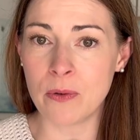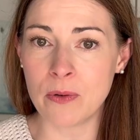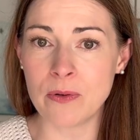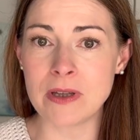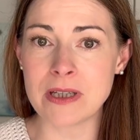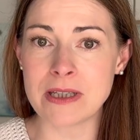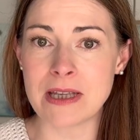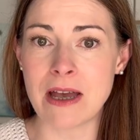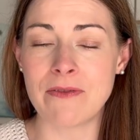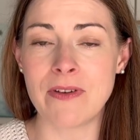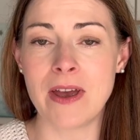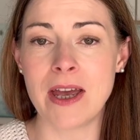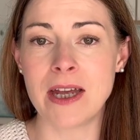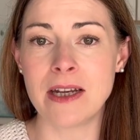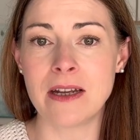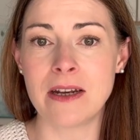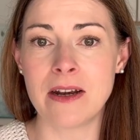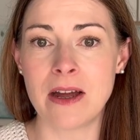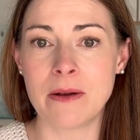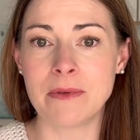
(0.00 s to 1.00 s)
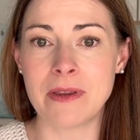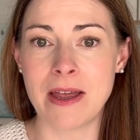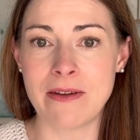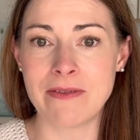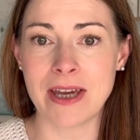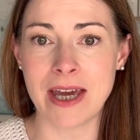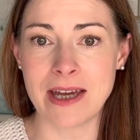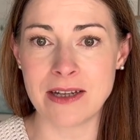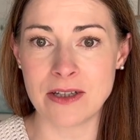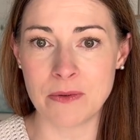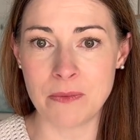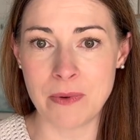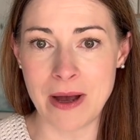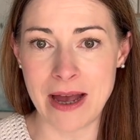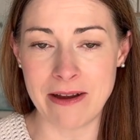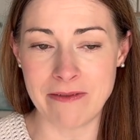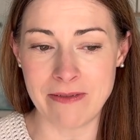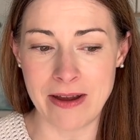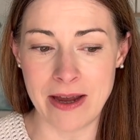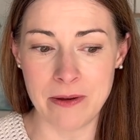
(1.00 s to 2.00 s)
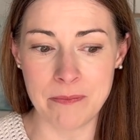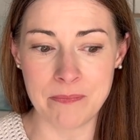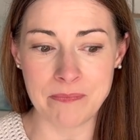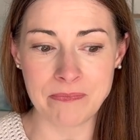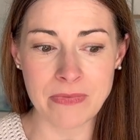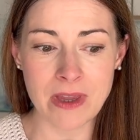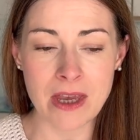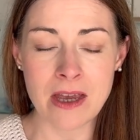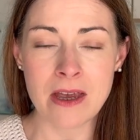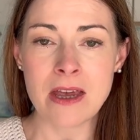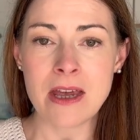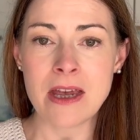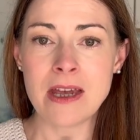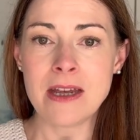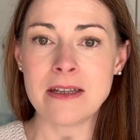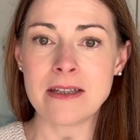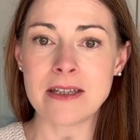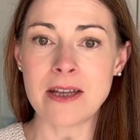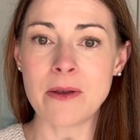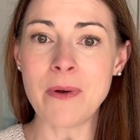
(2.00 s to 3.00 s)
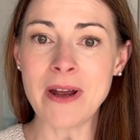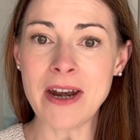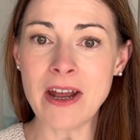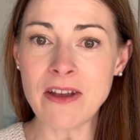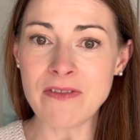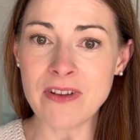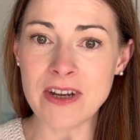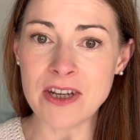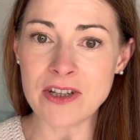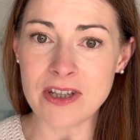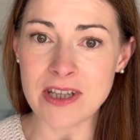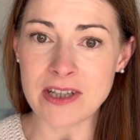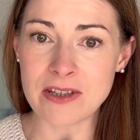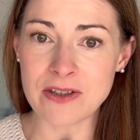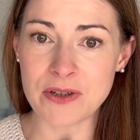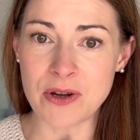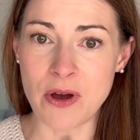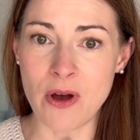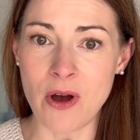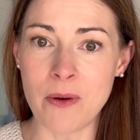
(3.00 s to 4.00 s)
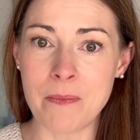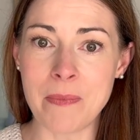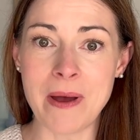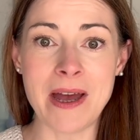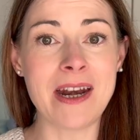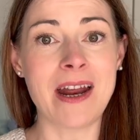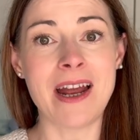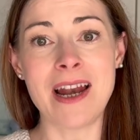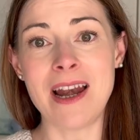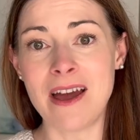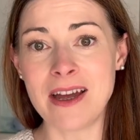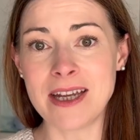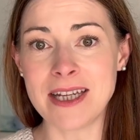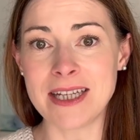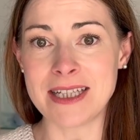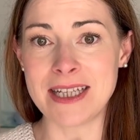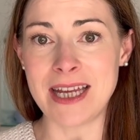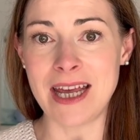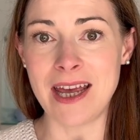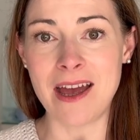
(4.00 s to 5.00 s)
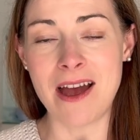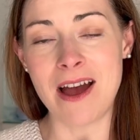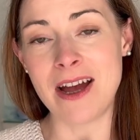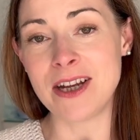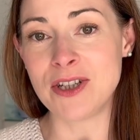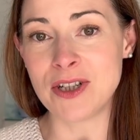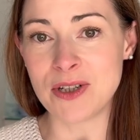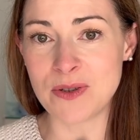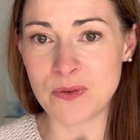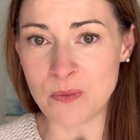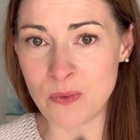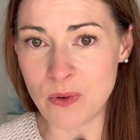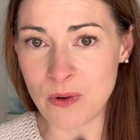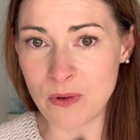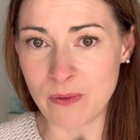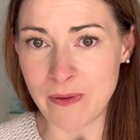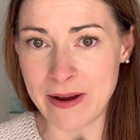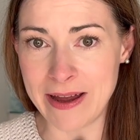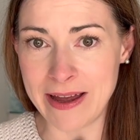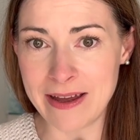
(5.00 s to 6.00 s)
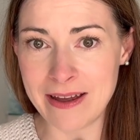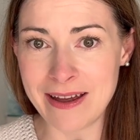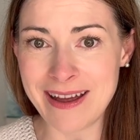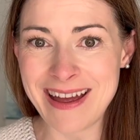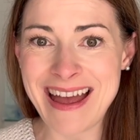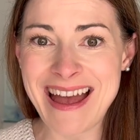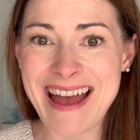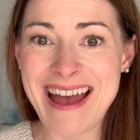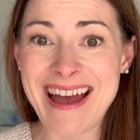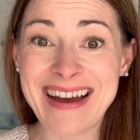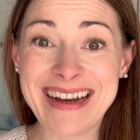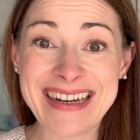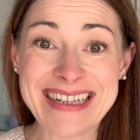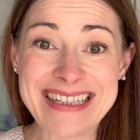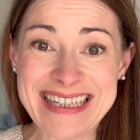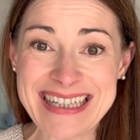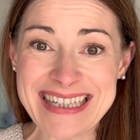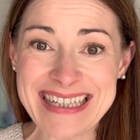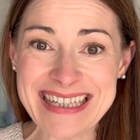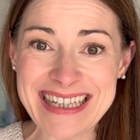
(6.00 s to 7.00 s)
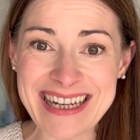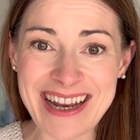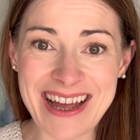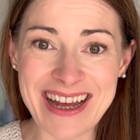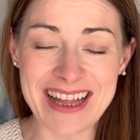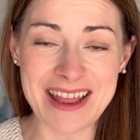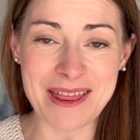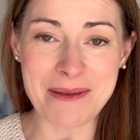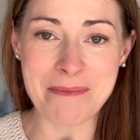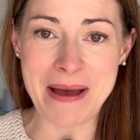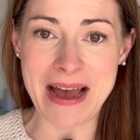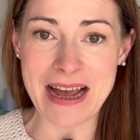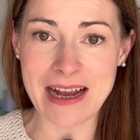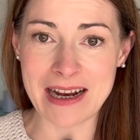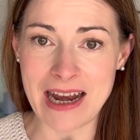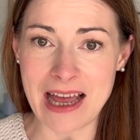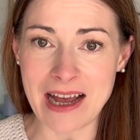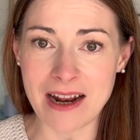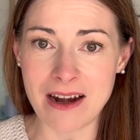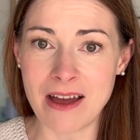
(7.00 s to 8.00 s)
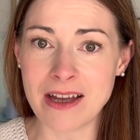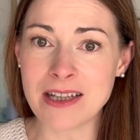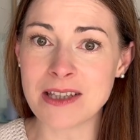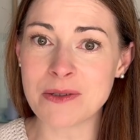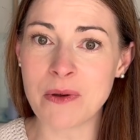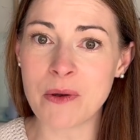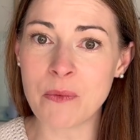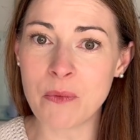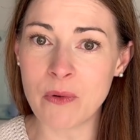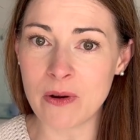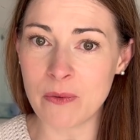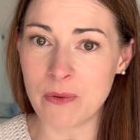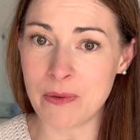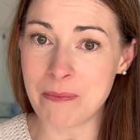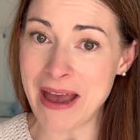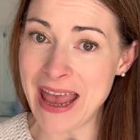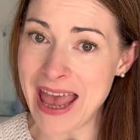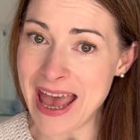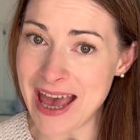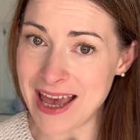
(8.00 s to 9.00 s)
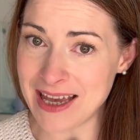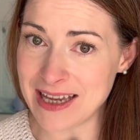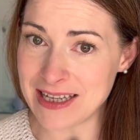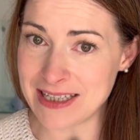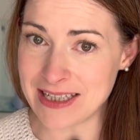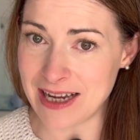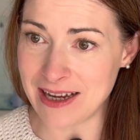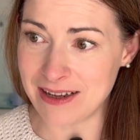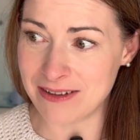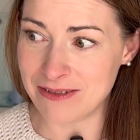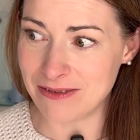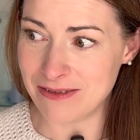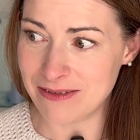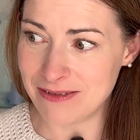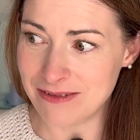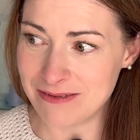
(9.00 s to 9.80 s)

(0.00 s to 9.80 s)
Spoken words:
all this effort in and I will never get to wear it. So when I finished this top and I liked it, I just wore it. I didn't like the back neckline, so I wore it with my hair down.